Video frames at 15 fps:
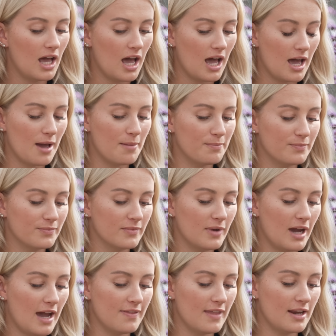And
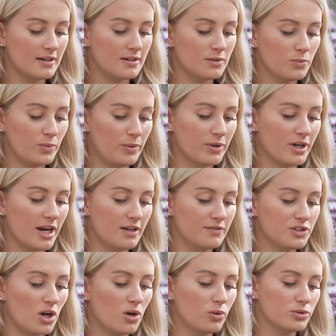then we were kind of
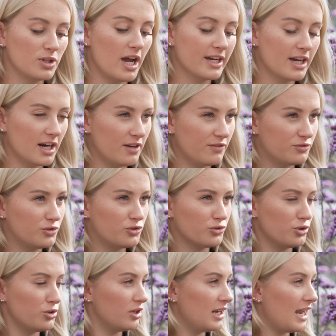told, I kind of
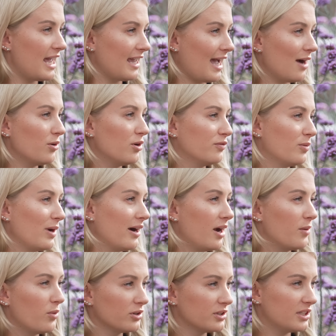drew the layout of where I
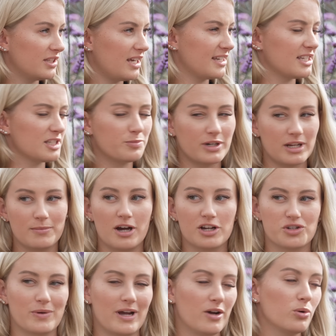wanted things. It's pretty
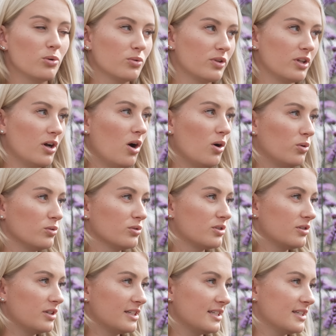much where all the
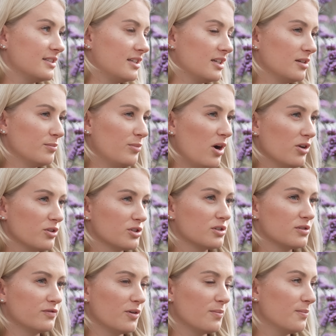old existing barns
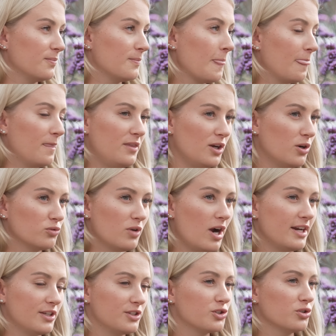from the old
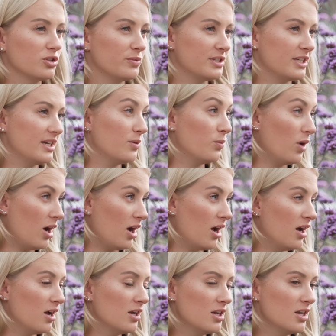riding school that was here
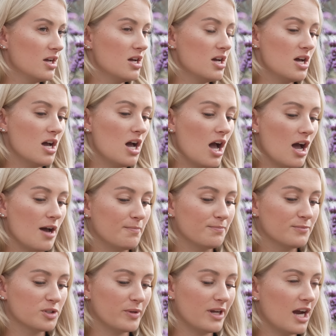were.
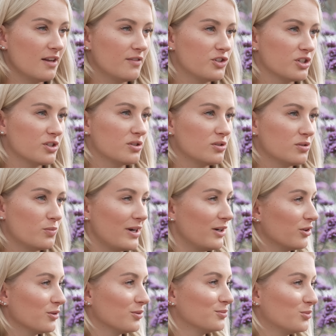So we kind of just went
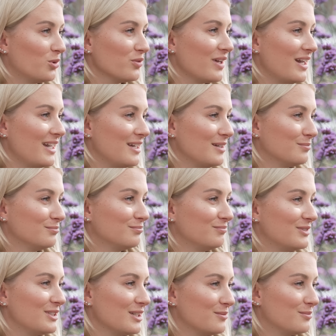on what they
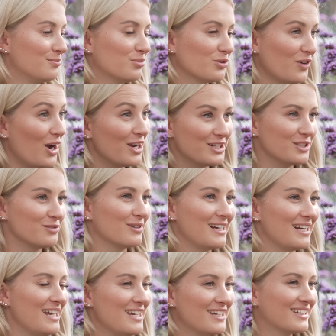provided, really.